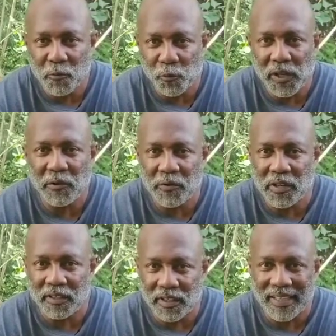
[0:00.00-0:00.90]
really
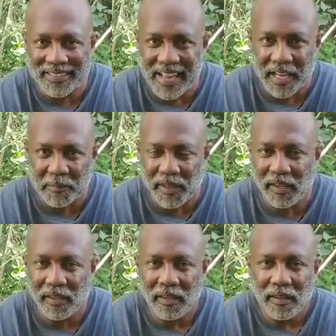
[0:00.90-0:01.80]
wanted to attack me
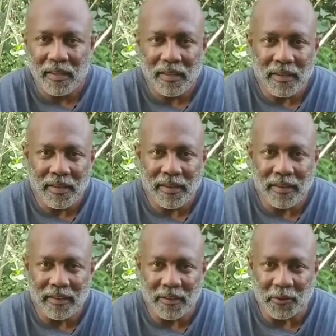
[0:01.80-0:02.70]
and,
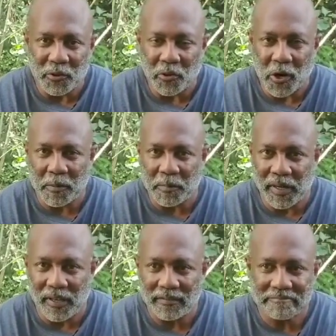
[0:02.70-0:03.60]
do harm to
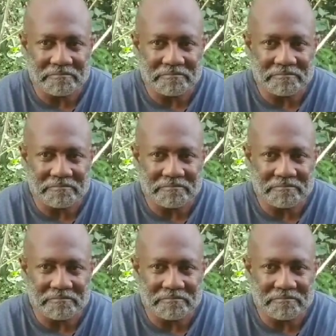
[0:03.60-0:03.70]
me,